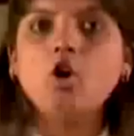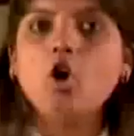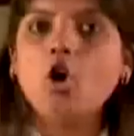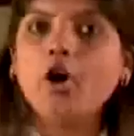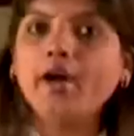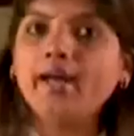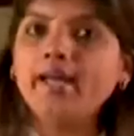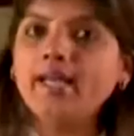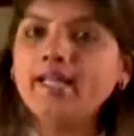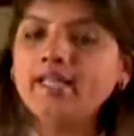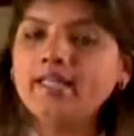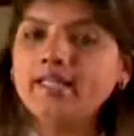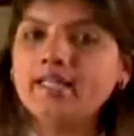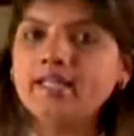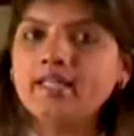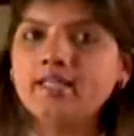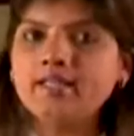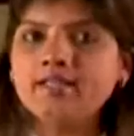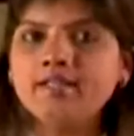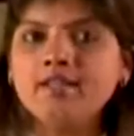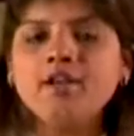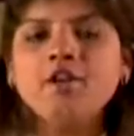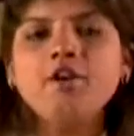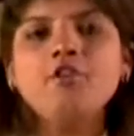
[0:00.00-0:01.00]
oil in
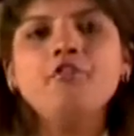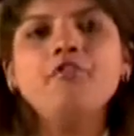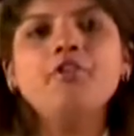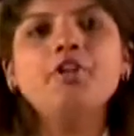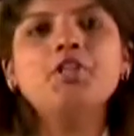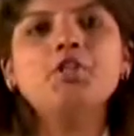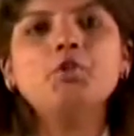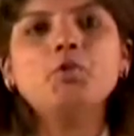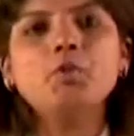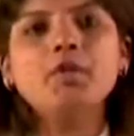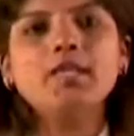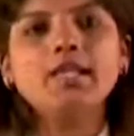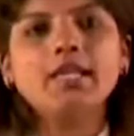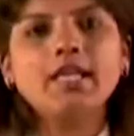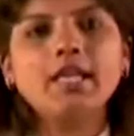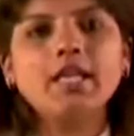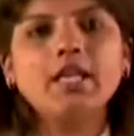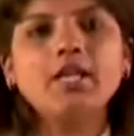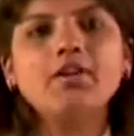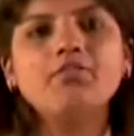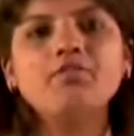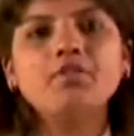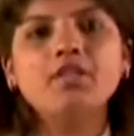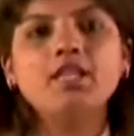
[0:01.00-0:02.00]
this which will
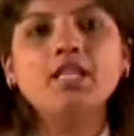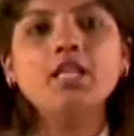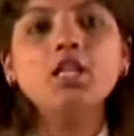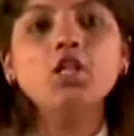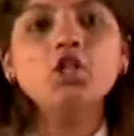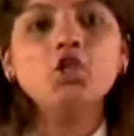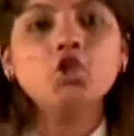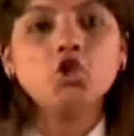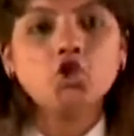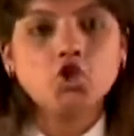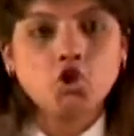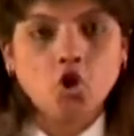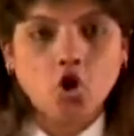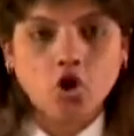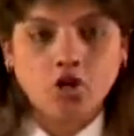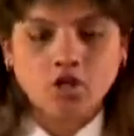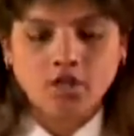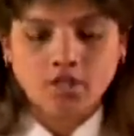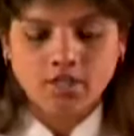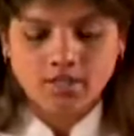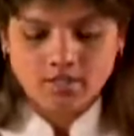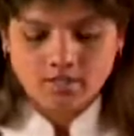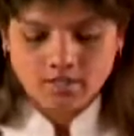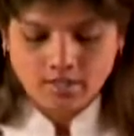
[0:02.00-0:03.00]
give the
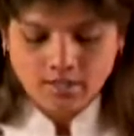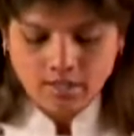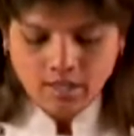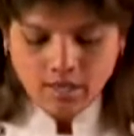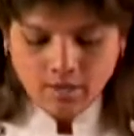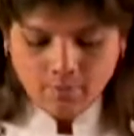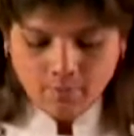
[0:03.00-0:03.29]
shortness.